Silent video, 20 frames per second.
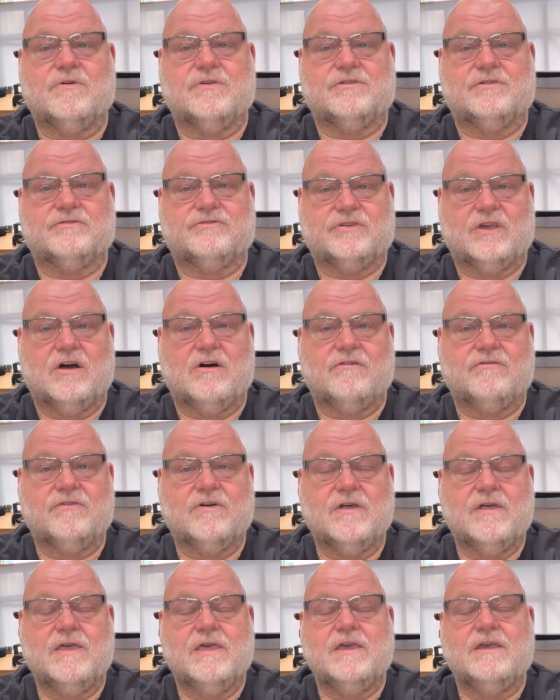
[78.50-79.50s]
yourself.
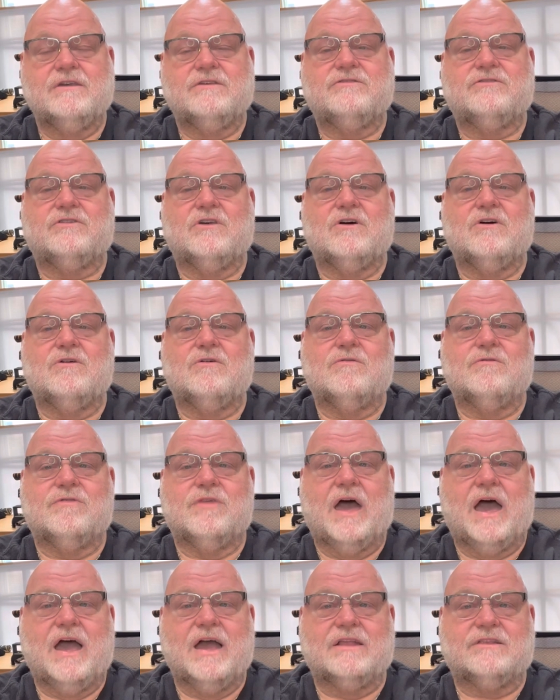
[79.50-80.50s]
So
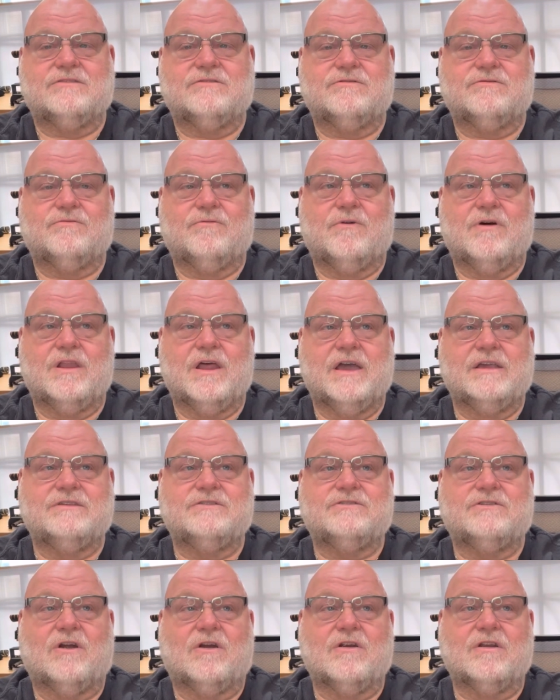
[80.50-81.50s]
that's what I
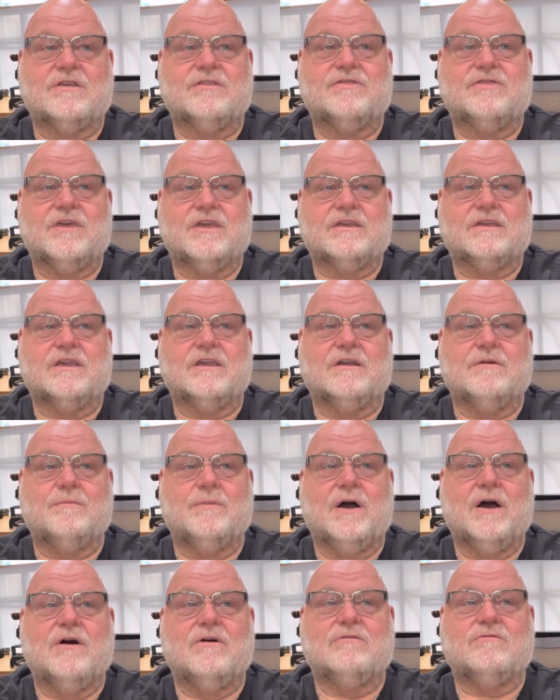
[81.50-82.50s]
started thinking
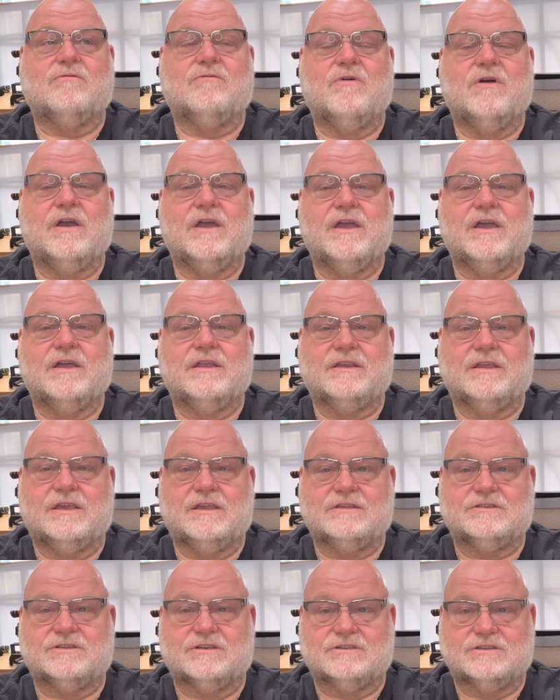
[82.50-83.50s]
about when
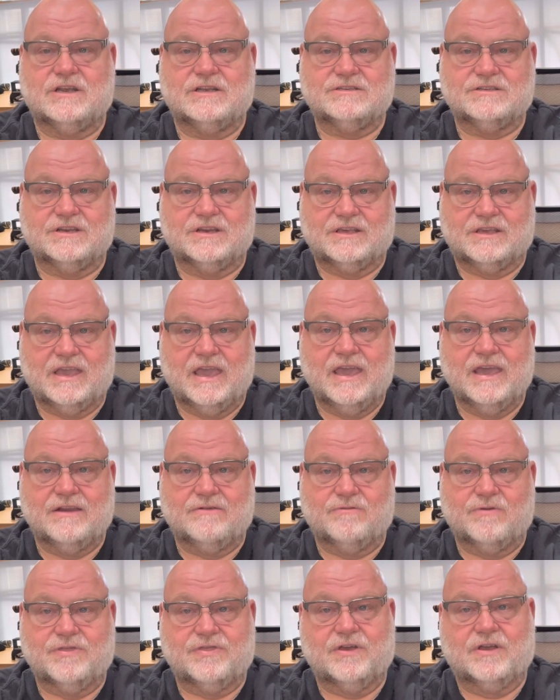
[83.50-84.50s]
he suggested,
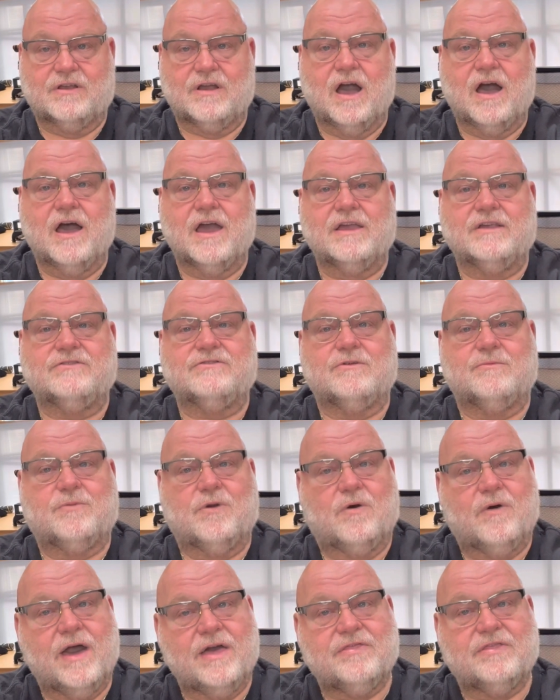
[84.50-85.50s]
again, with the guys, the
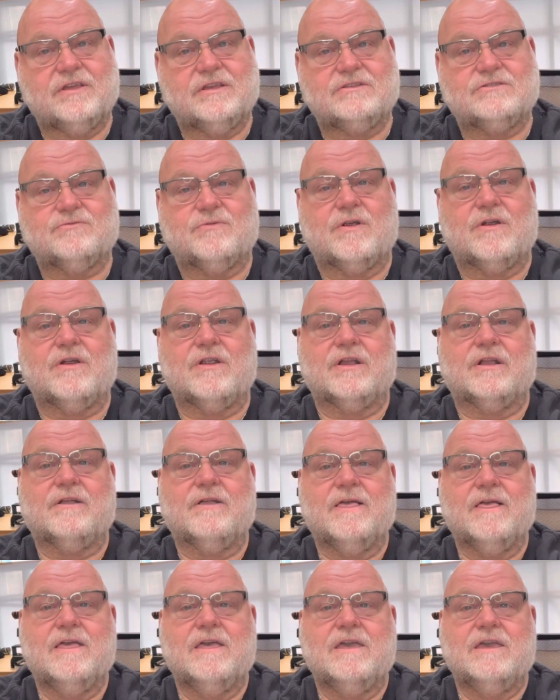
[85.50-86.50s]
pro athletes wearing,
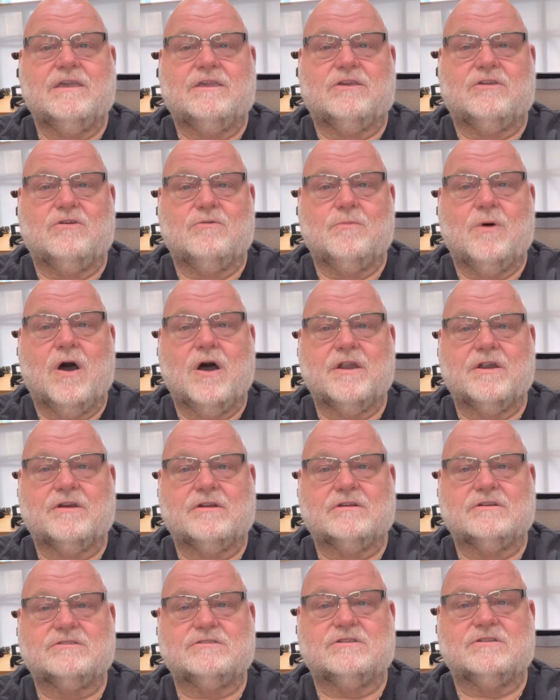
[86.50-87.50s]

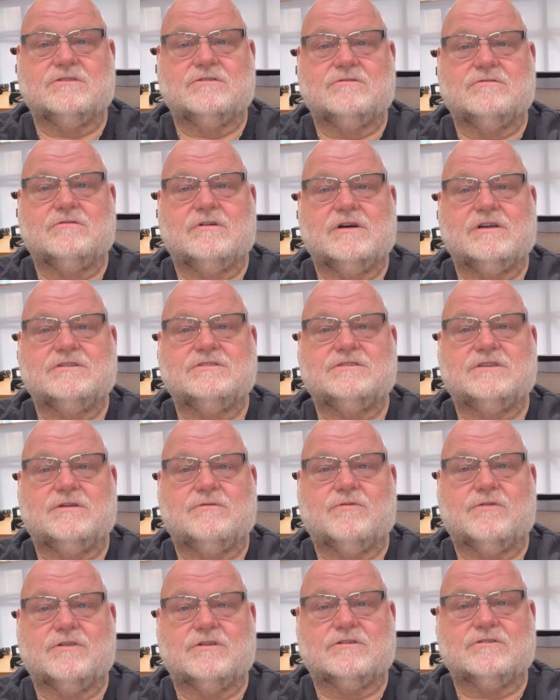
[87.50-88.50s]
monitors to see
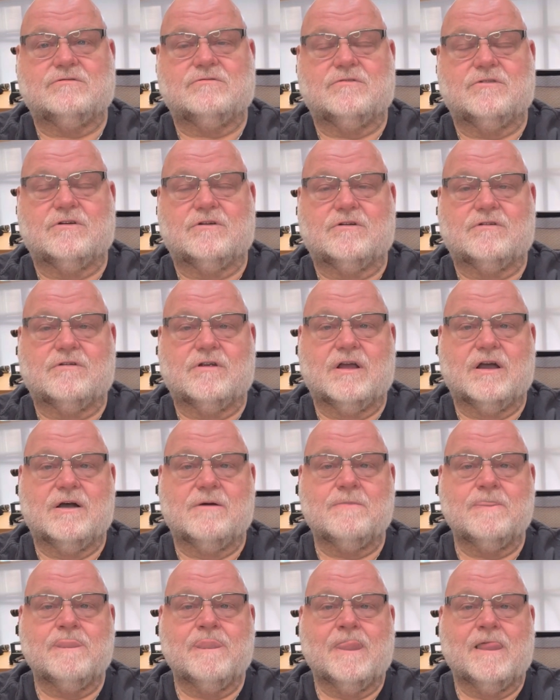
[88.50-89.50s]
where their
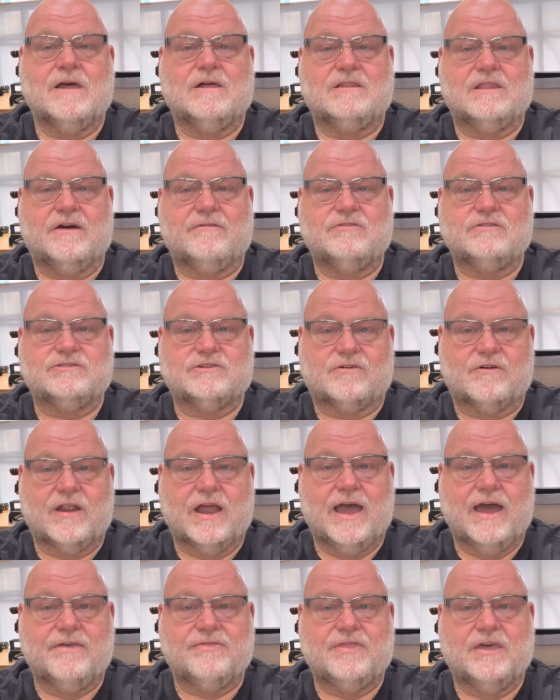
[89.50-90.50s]
levels are
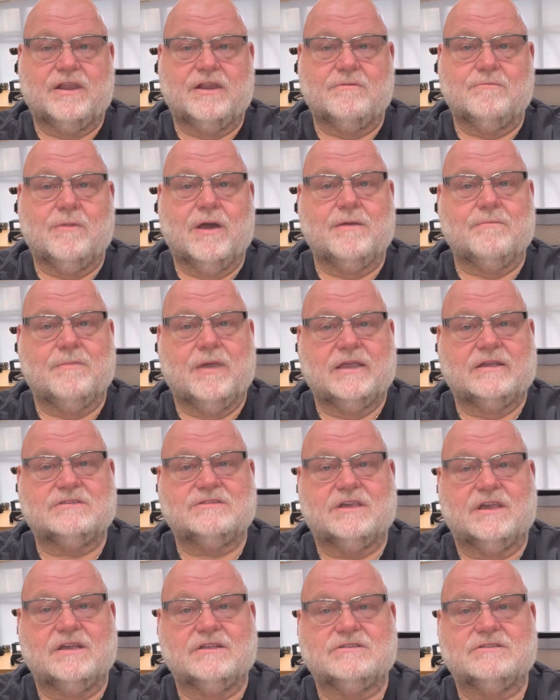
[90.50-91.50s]
at, that it might make
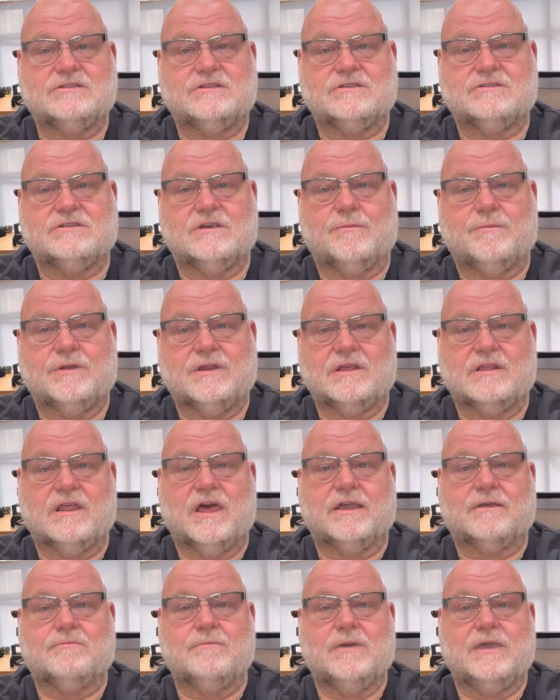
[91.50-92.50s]
sense to somebody
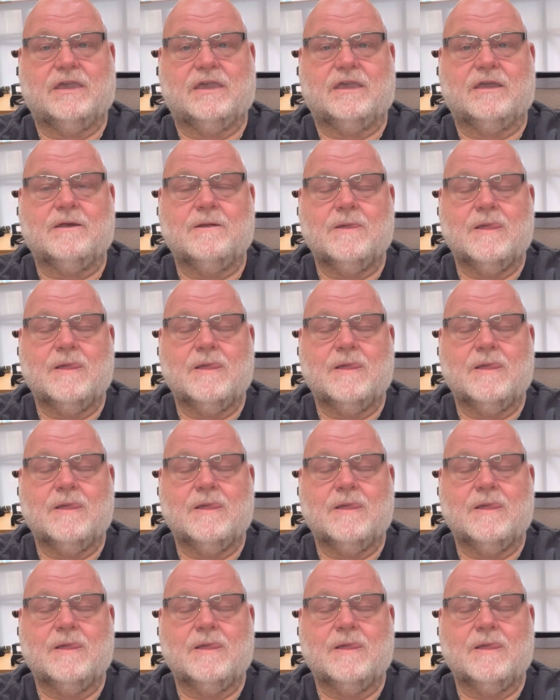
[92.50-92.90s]
like me.